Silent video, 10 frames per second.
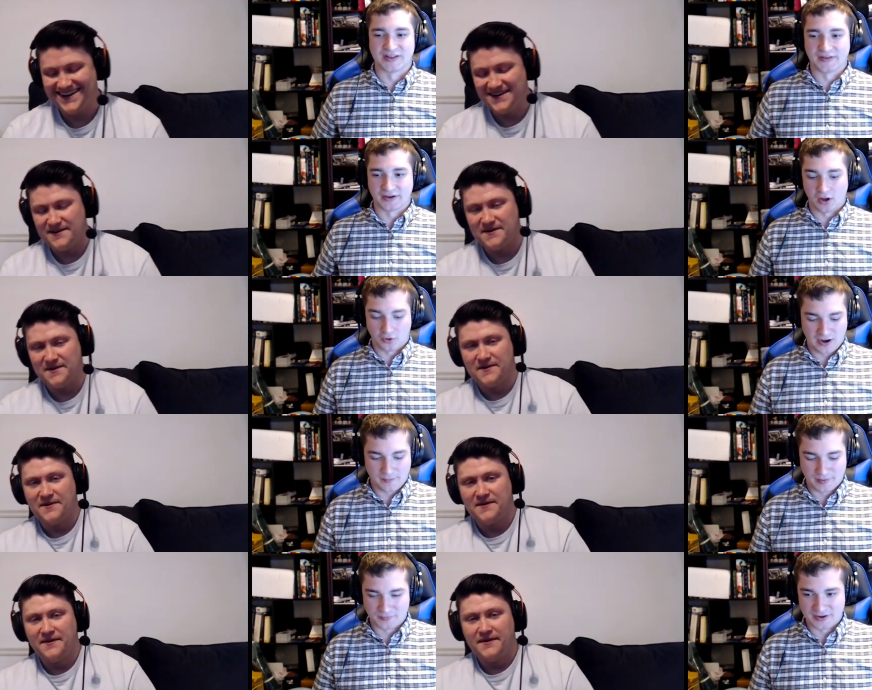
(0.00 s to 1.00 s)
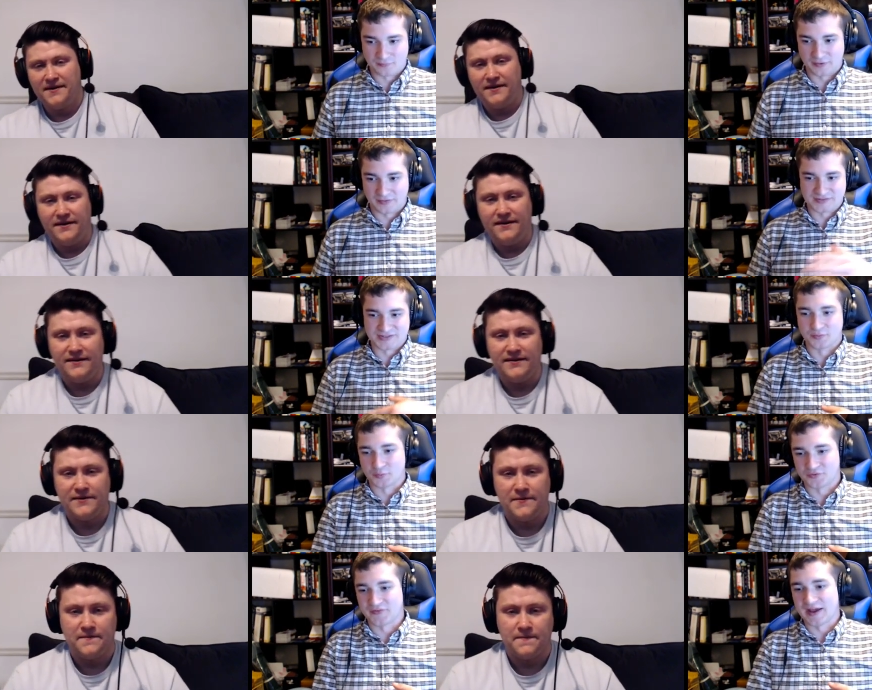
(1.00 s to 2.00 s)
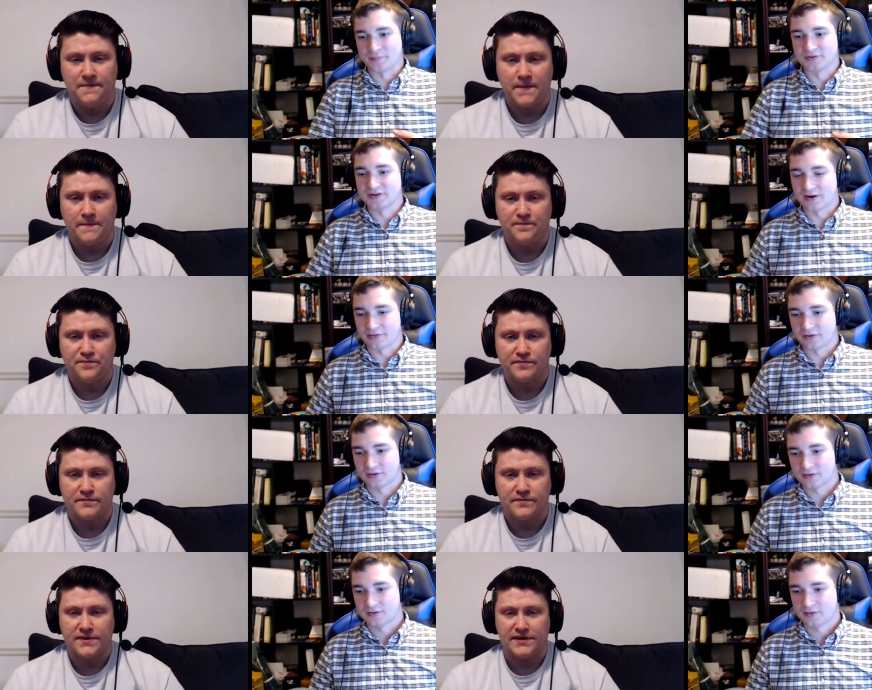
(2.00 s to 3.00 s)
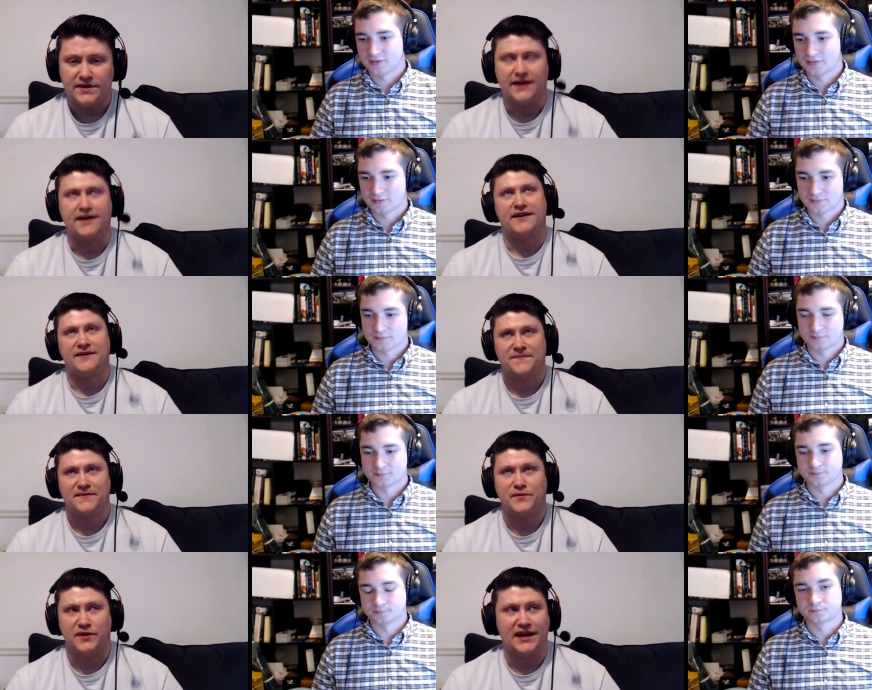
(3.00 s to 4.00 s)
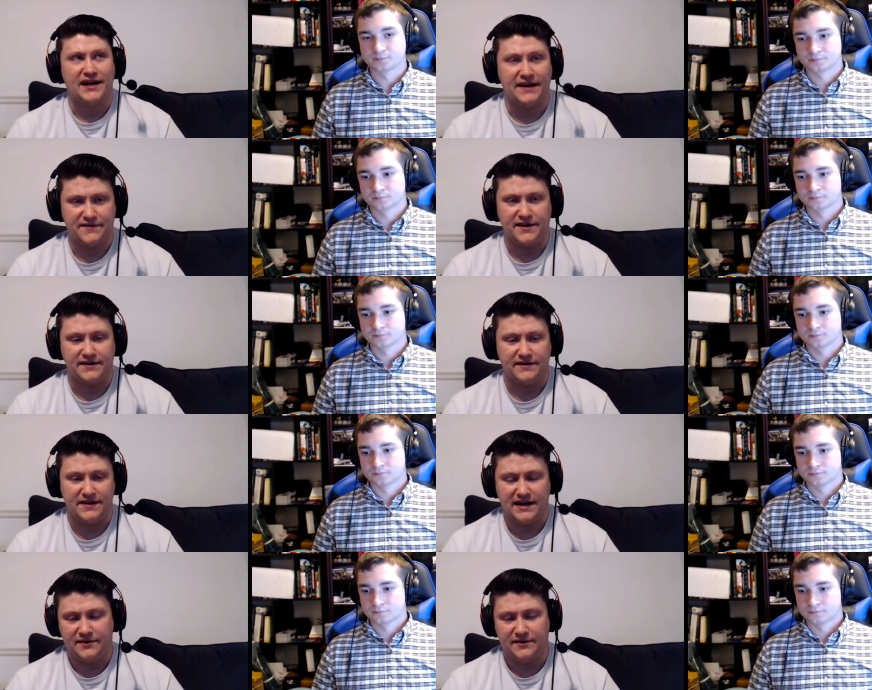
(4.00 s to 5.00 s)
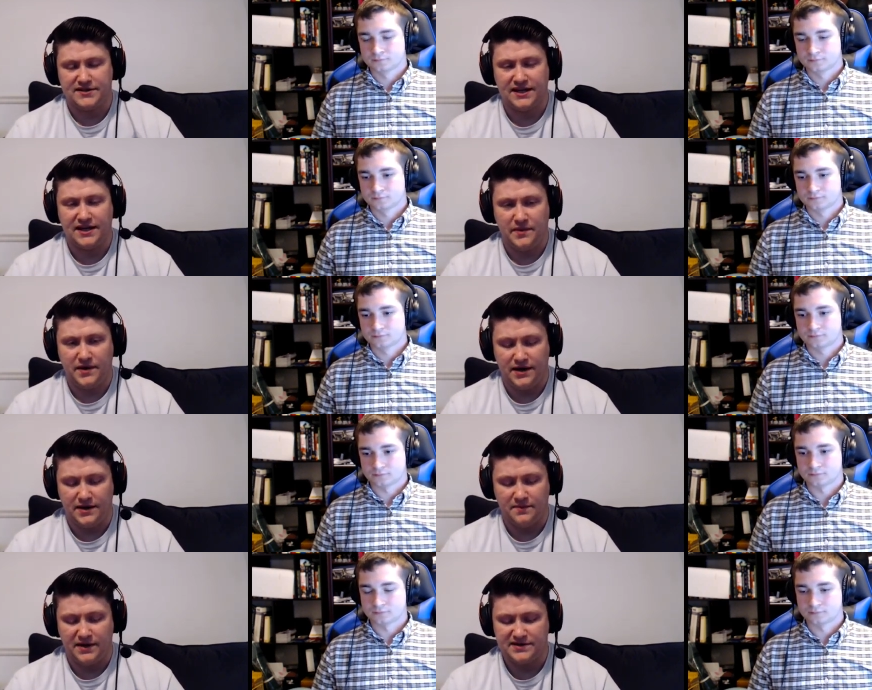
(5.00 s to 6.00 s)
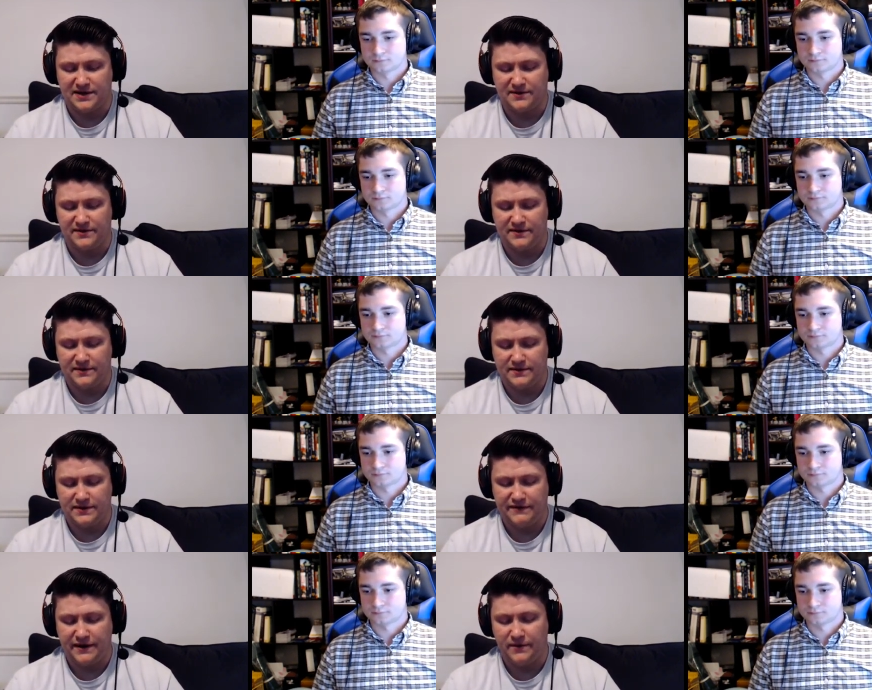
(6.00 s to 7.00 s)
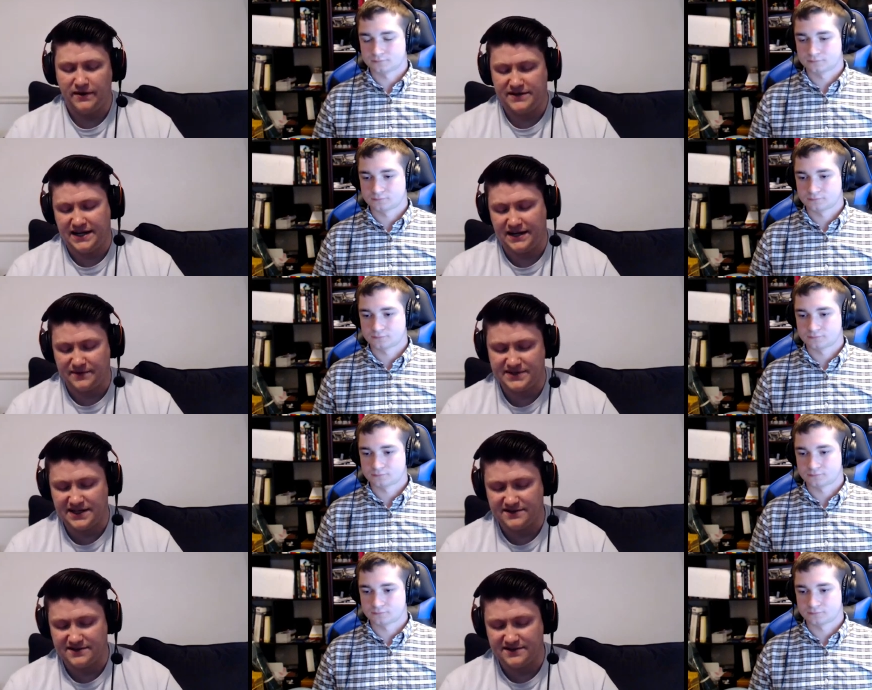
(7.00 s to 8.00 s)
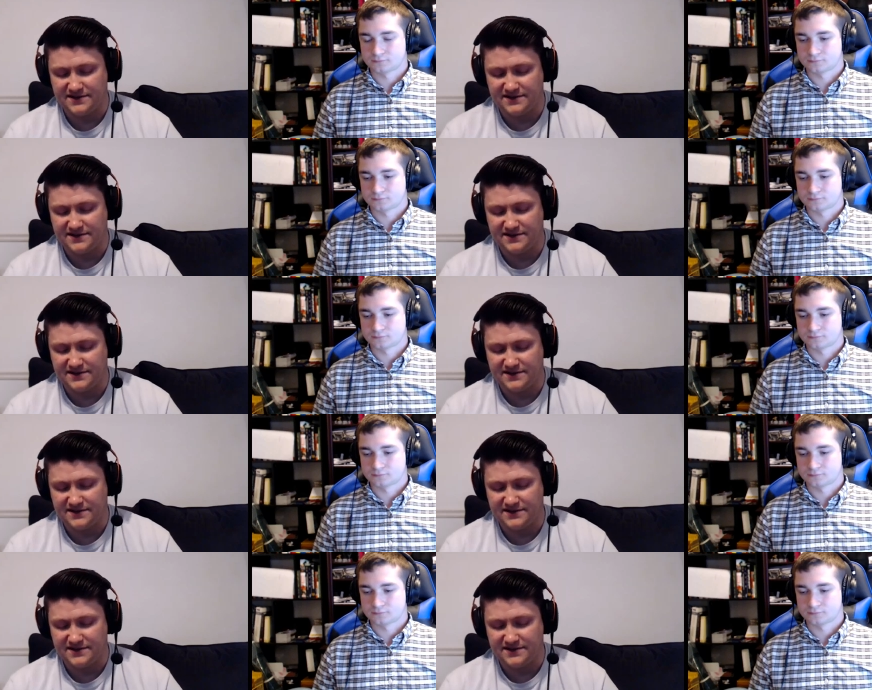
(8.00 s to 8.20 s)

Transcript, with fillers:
Speaker 1: like, "Oh crap, I'm dead"? Wait, let's see what would have happened, kind of thing.
Speaker 2: Yeah, yeah, yeah. Well, like after I I had lost the game, um, but I was like, if I wouldn't have attacked with Cecil,